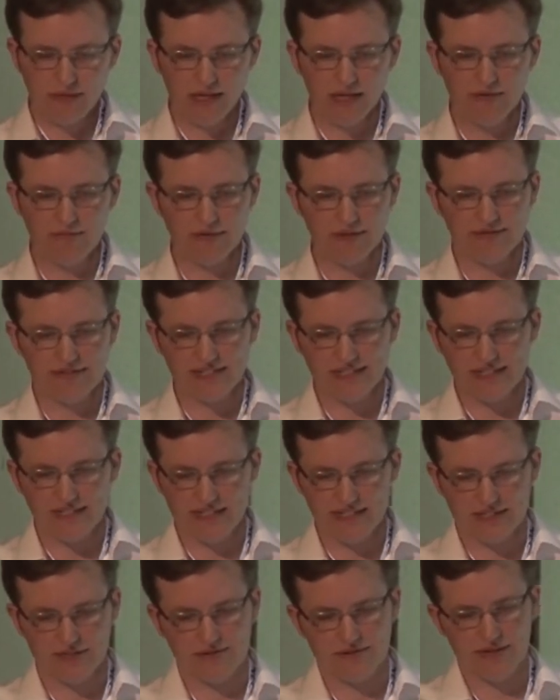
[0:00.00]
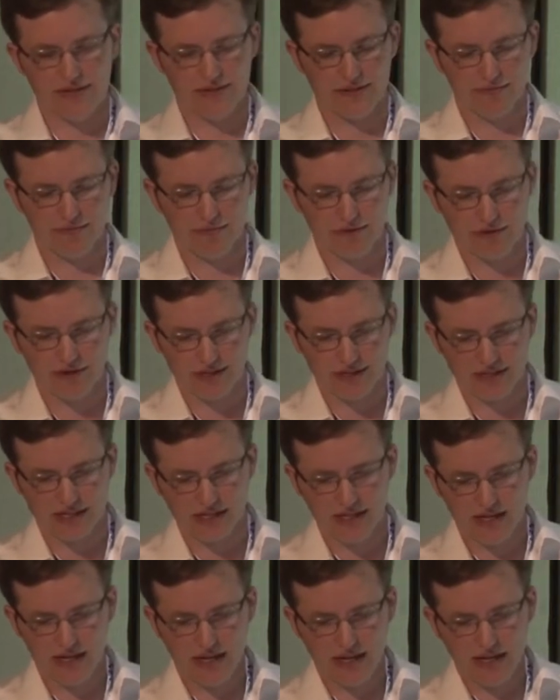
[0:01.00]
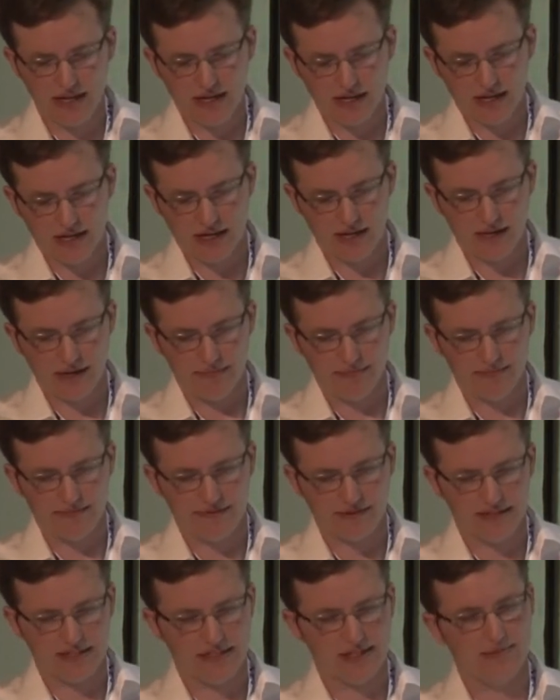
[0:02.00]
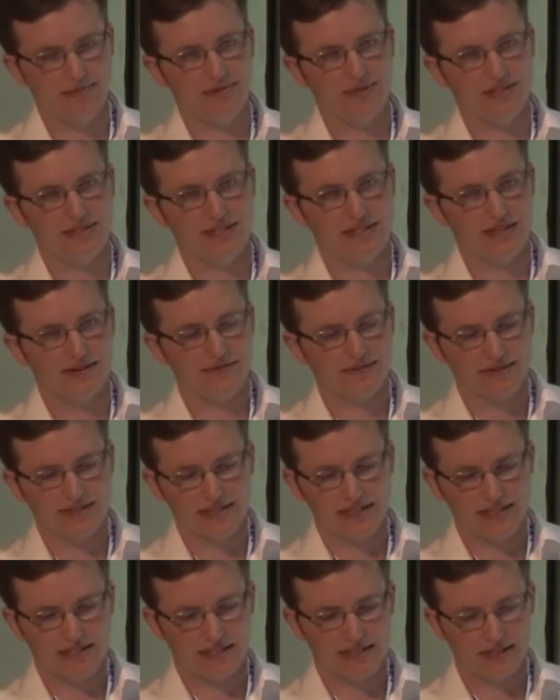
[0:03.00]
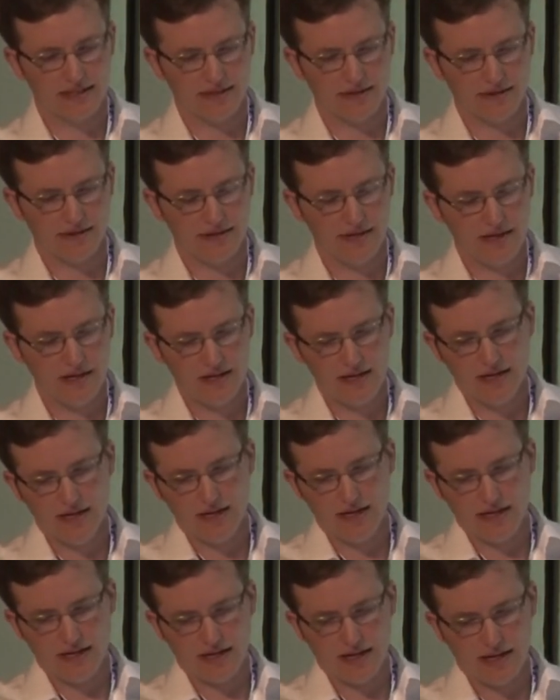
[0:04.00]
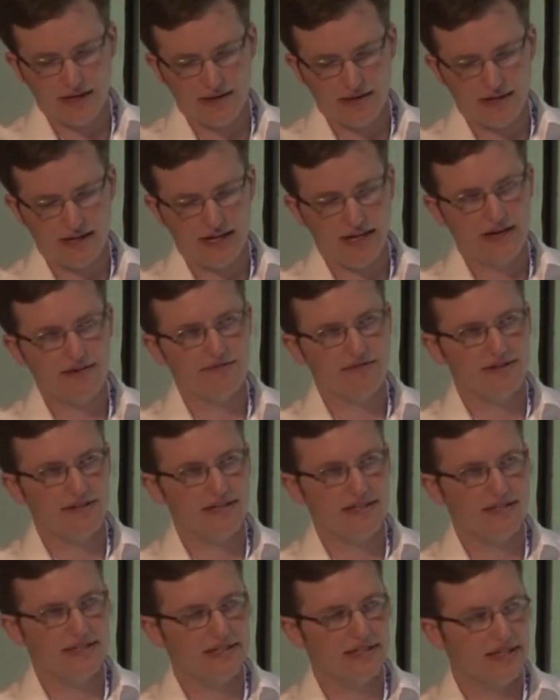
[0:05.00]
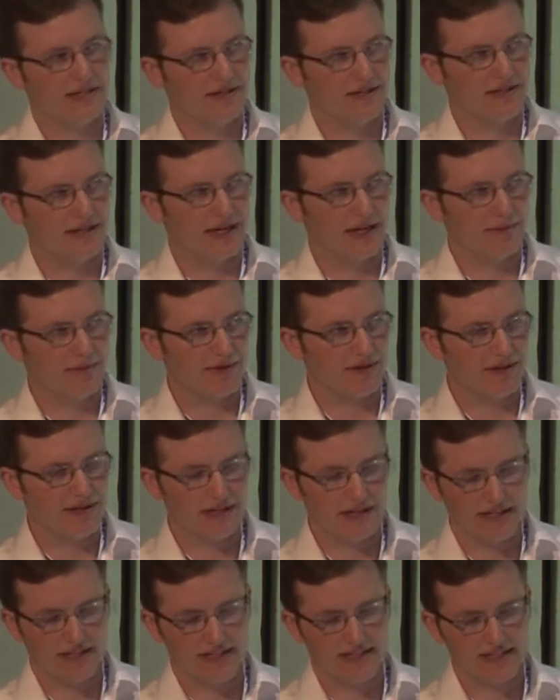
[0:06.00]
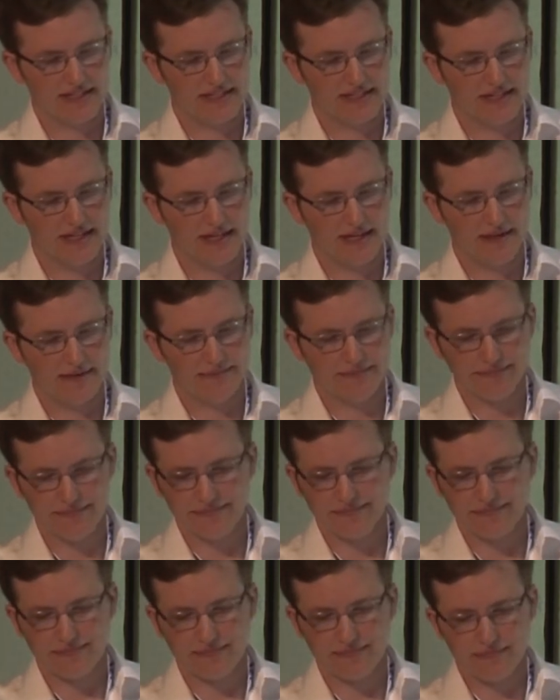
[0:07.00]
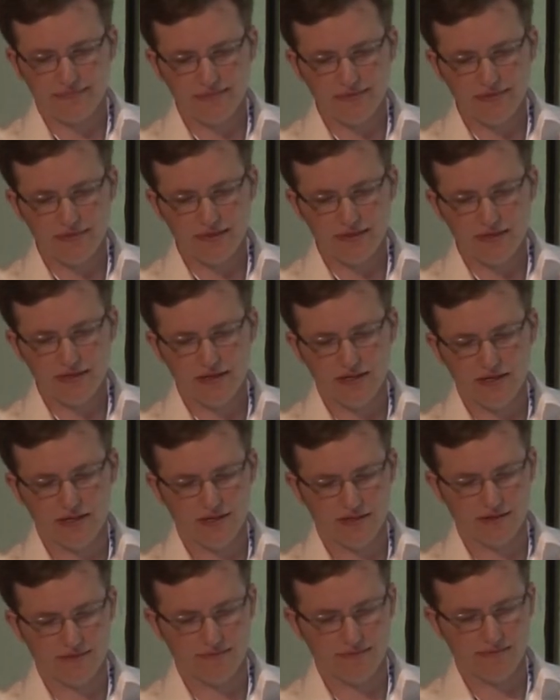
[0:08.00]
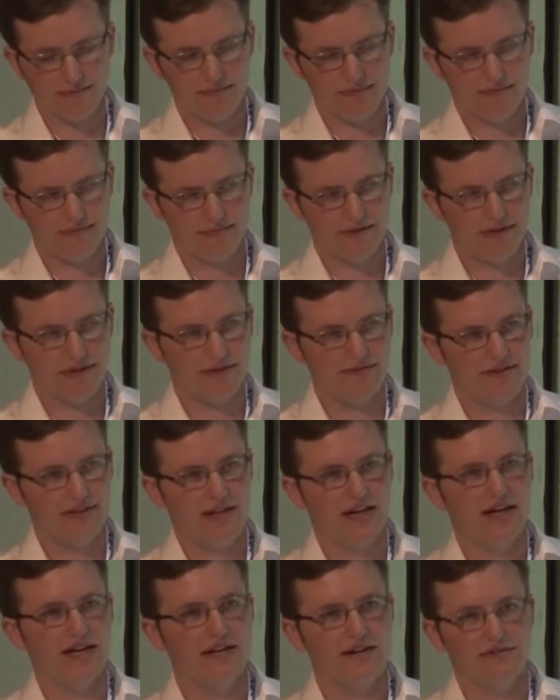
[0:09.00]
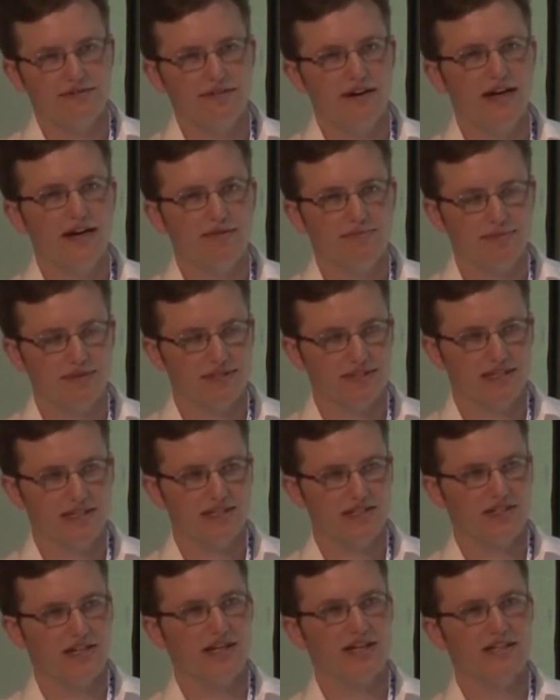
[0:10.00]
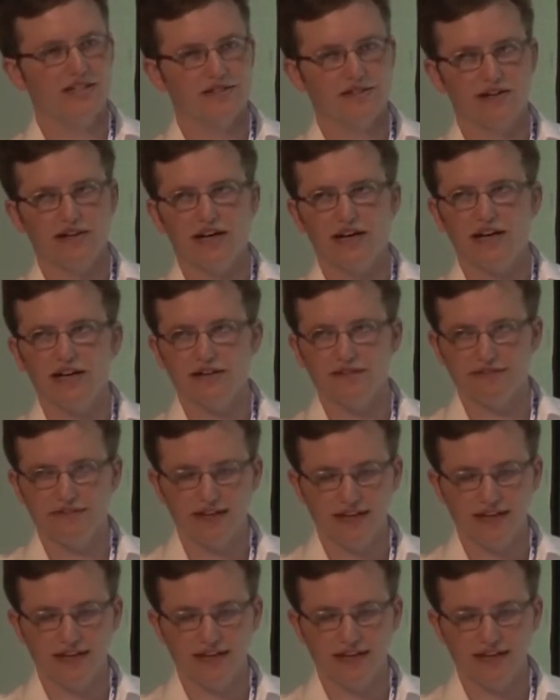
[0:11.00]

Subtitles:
And we've seen this throughout the world. For example, in San Francisco, in every single neighborhood in the city, your you have a 95% chance or higher of